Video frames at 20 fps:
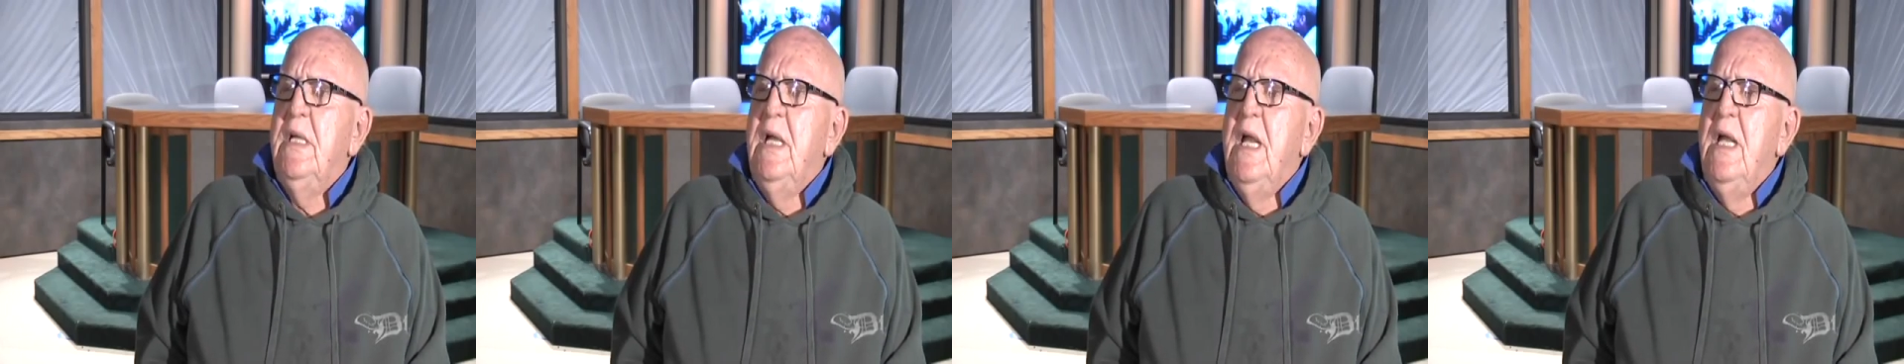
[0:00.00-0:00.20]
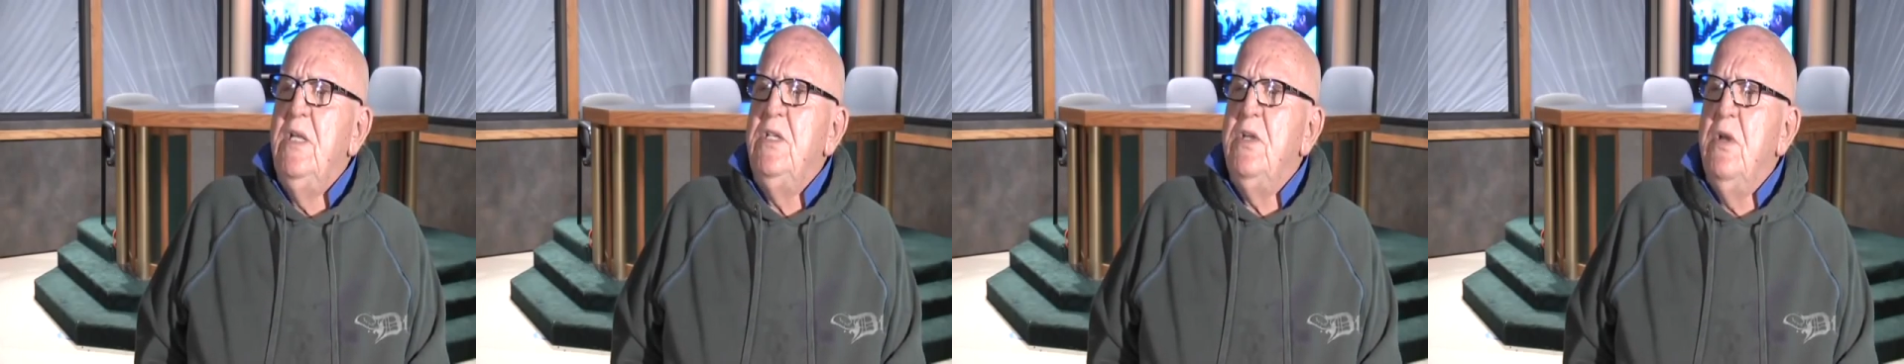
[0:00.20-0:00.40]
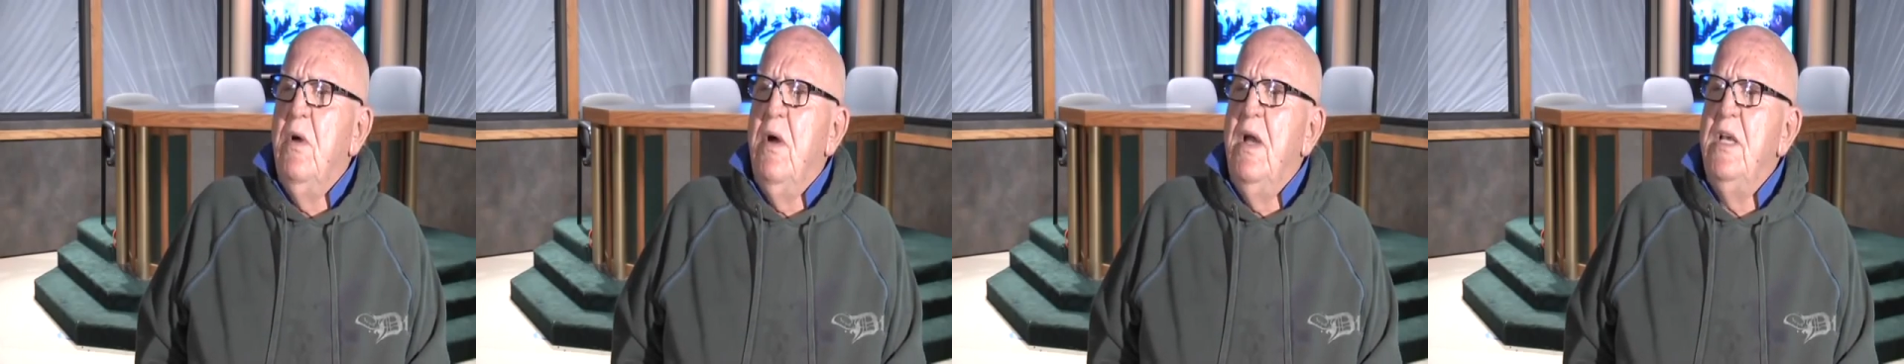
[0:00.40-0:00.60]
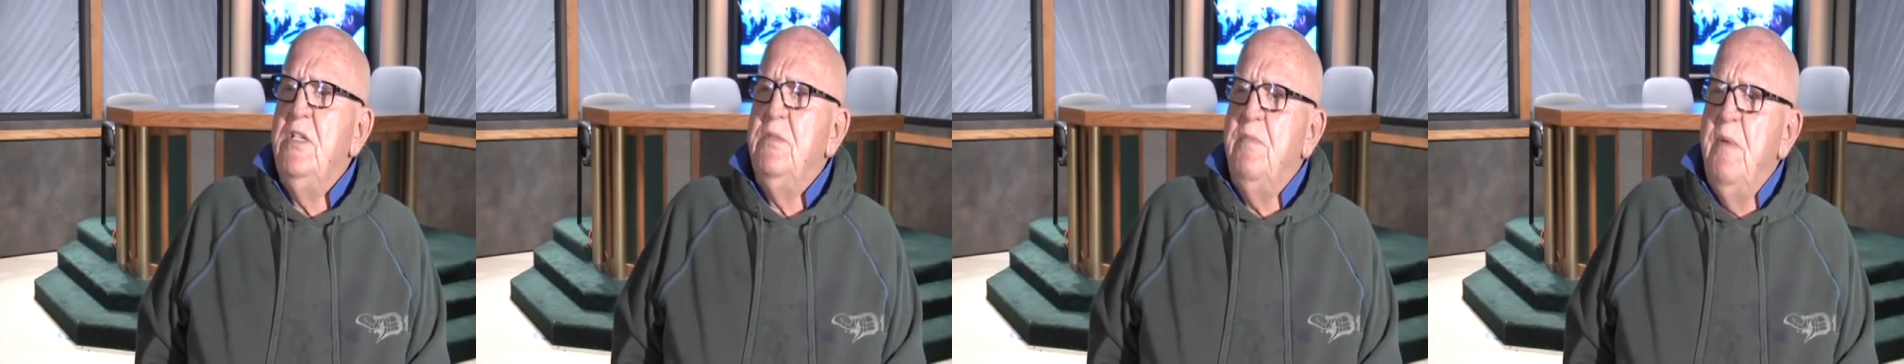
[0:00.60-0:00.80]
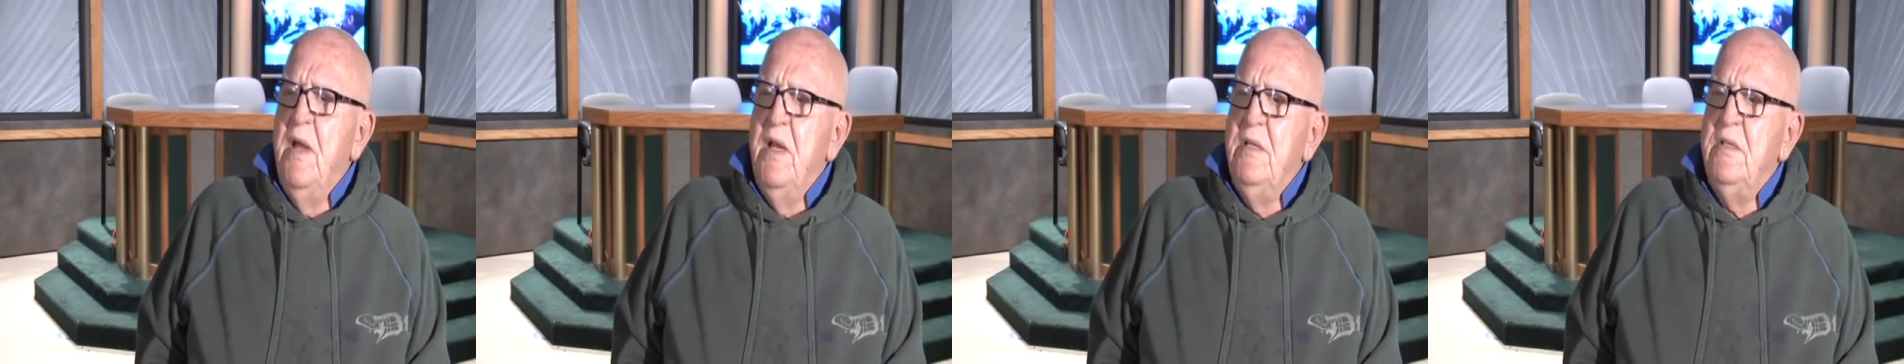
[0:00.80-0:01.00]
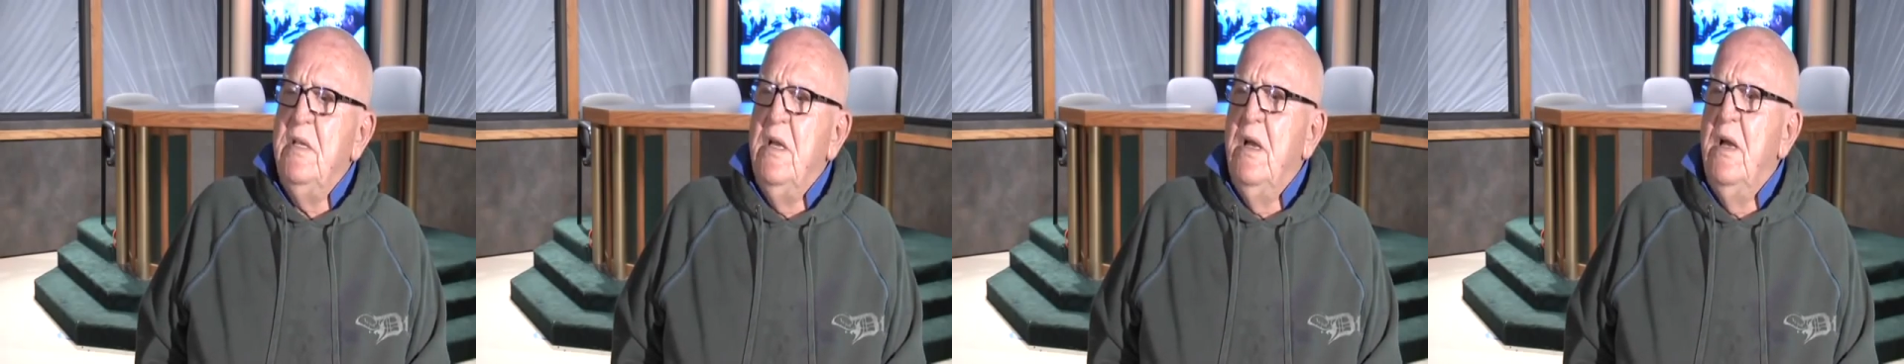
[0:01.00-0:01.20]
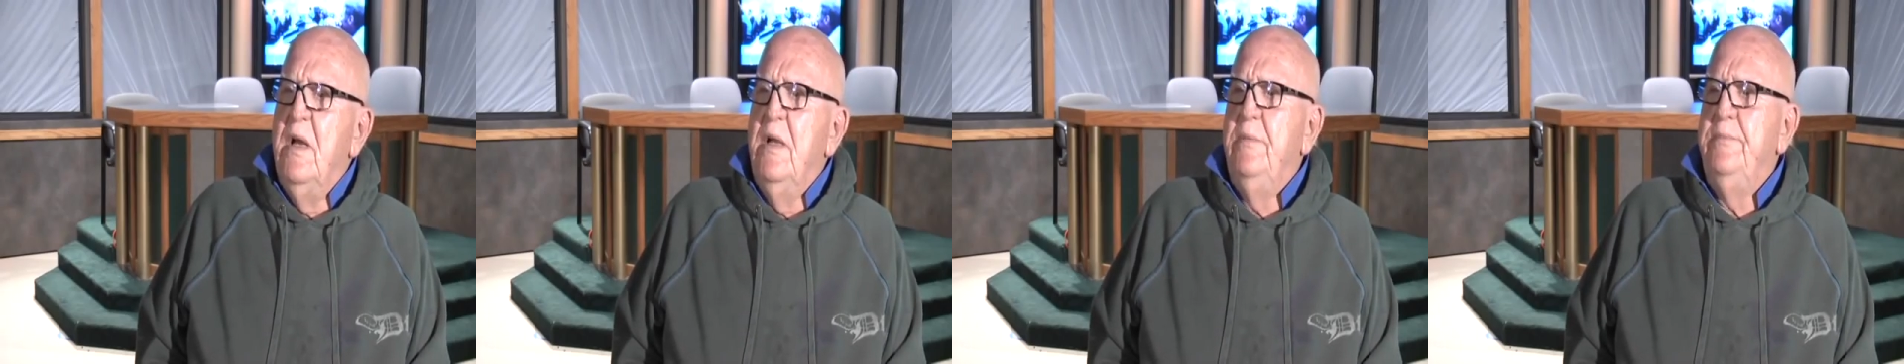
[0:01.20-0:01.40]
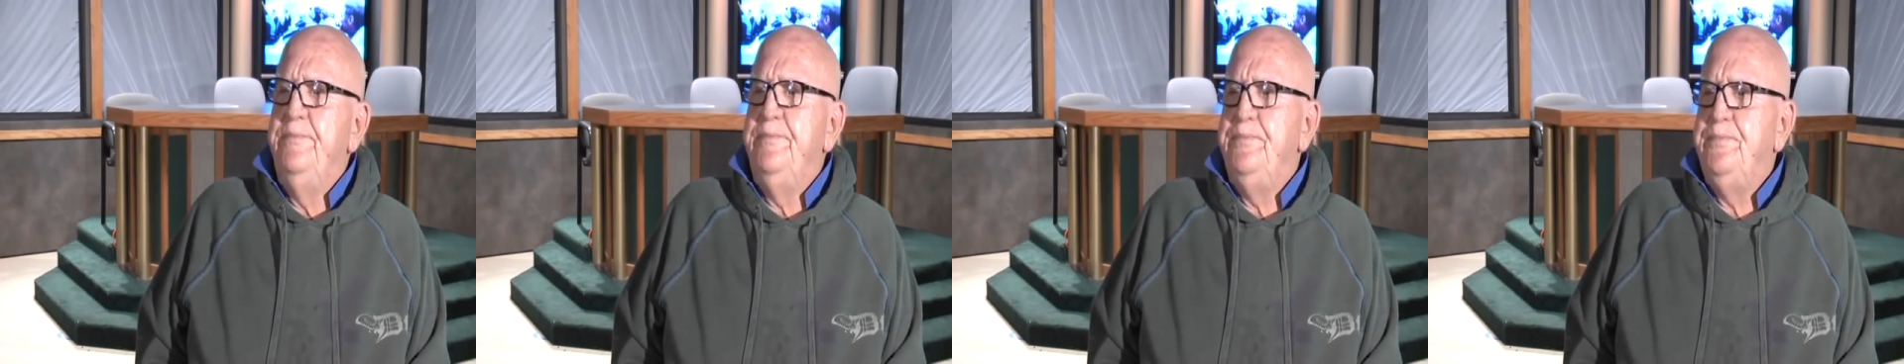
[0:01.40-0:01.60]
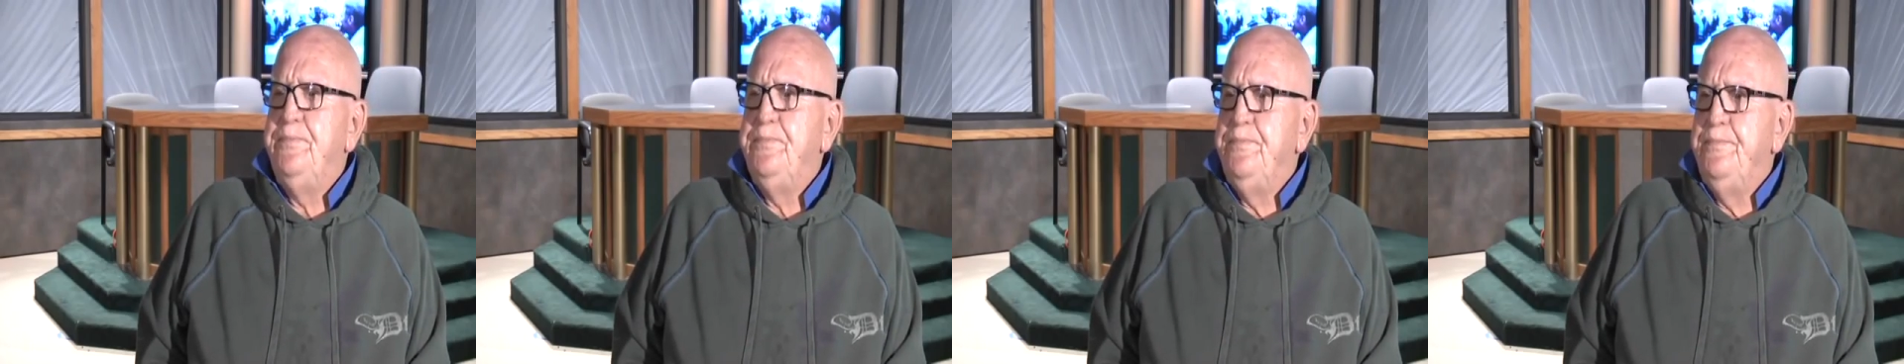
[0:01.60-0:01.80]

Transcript: And so I spent time,